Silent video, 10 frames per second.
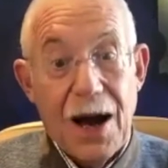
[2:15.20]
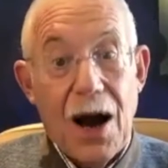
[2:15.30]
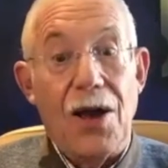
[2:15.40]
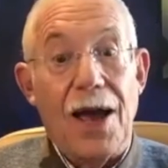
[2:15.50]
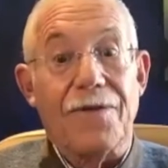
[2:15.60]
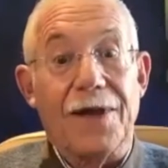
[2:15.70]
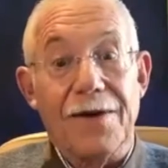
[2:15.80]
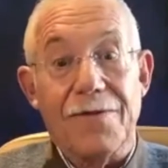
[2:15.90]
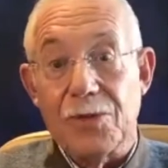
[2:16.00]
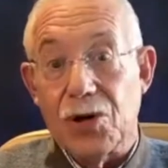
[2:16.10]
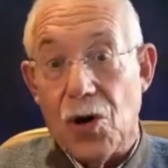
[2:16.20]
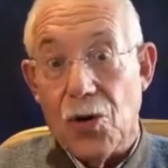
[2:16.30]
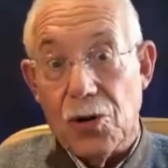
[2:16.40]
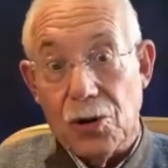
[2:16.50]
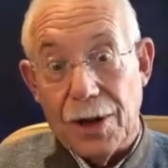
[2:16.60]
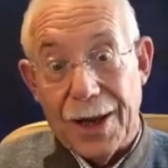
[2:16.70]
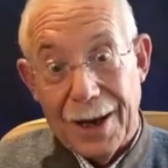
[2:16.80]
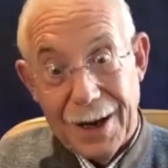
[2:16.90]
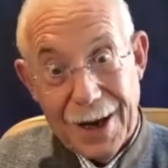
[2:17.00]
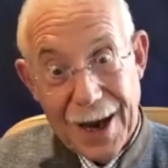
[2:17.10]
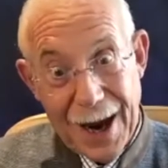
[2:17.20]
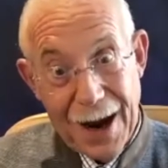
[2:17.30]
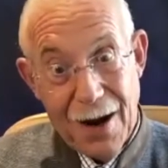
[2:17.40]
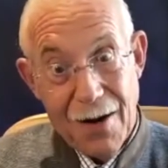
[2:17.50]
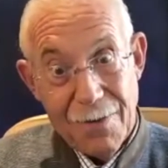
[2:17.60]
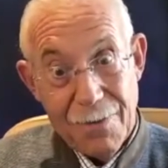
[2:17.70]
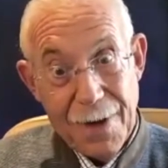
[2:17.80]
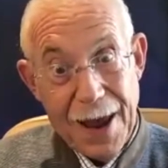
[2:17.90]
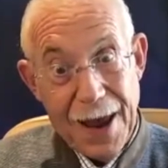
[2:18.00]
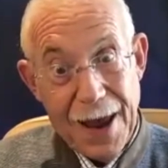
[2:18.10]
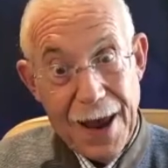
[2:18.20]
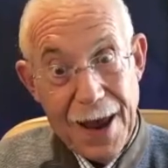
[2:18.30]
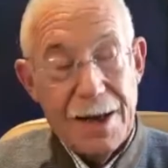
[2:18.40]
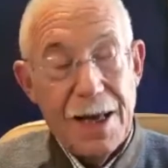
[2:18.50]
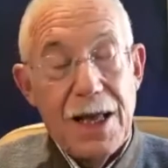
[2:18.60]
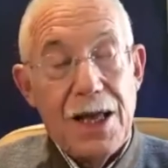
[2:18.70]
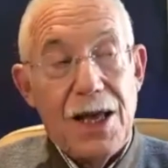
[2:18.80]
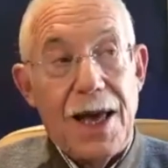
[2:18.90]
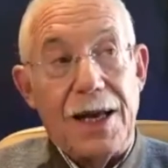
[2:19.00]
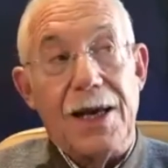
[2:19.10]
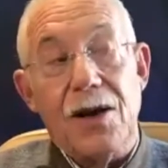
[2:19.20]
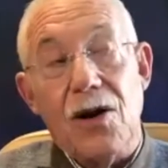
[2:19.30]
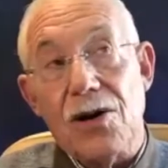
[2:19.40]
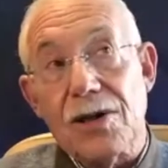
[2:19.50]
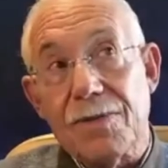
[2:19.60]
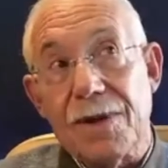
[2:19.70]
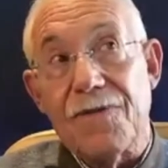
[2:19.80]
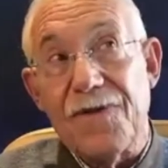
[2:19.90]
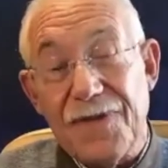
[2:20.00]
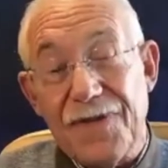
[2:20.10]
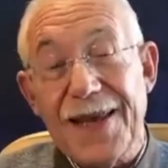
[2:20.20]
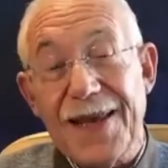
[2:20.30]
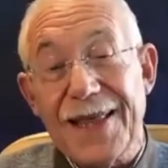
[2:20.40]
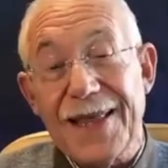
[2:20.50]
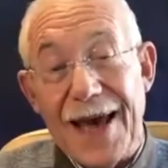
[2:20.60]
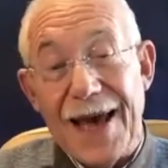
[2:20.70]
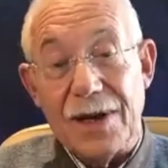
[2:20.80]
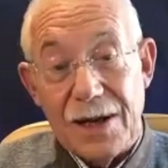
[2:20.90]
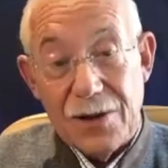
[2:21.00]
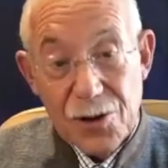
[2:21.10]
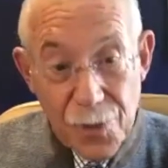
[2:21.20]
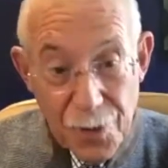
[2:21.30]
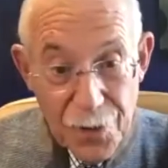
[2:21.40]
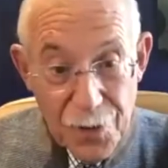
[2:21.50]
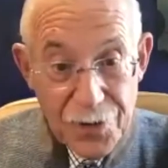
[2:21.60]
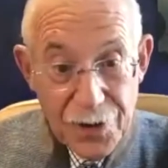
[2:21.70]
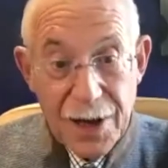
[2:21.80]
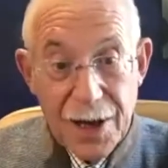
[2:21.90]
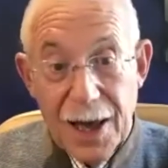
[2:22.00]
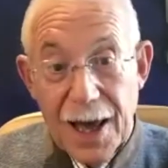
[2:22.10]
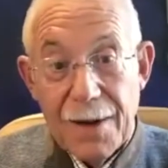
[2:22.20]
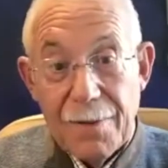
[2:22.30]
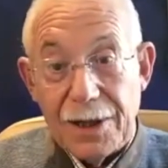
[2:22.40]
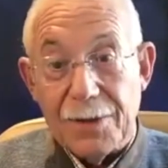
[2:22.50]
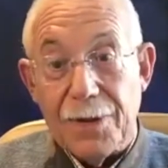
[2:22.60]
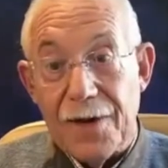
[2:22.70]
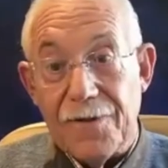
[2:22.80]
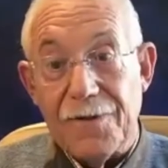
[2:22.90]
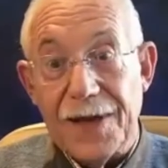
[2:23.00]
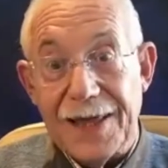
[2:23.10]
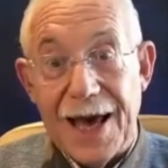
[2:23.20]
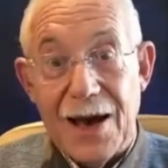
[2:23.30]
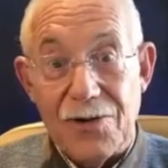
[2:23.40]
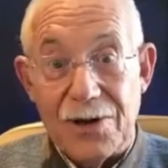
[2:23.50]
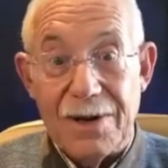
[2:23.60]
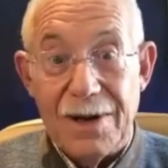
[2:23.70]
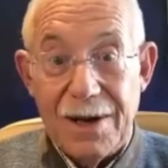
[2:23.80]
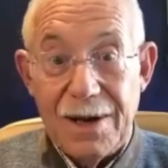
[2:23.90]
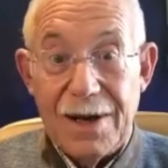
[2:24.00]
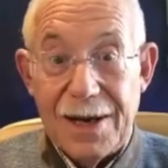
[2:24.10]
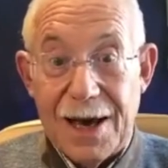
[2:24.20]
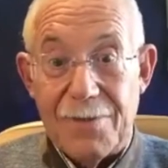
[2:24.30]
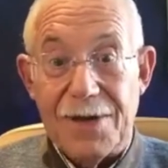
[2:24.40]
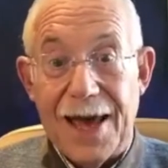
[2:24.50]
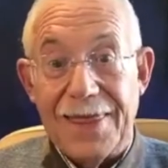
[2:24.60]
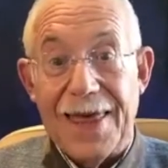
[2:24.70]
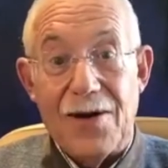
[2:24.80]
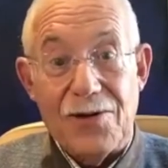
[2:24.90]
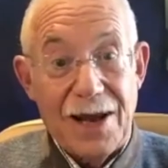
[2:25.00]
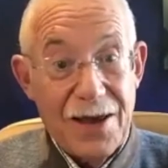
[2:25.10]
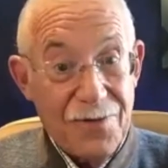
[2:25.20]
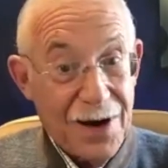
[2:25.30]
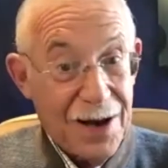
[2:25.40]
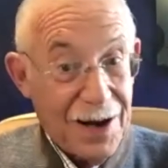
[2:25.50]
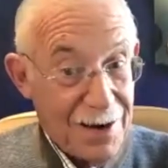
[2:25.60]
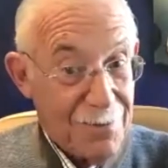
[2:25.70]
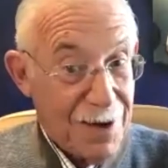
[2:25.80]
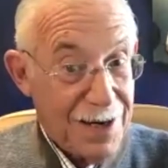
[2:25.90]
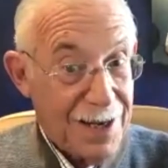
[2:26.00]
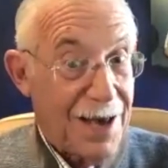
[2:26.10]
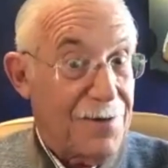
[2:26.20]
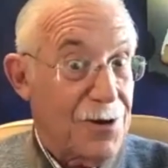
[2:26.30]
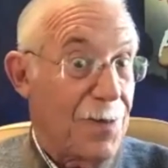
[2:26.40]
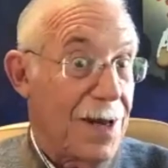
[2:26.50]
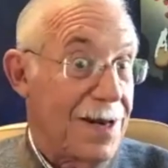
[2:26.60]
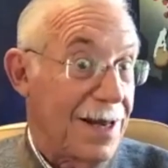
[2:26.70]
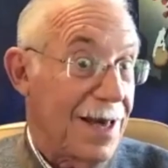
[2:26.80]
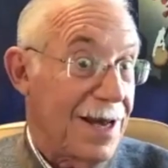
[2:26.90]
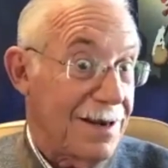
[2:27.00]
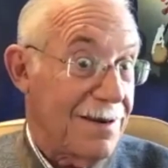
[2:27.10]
You have to give them total care and pay for all that. And it can cost up to $50,000 per person. Multiply 50,000 times 10,000, and you've got a lot of money you have to spend to get it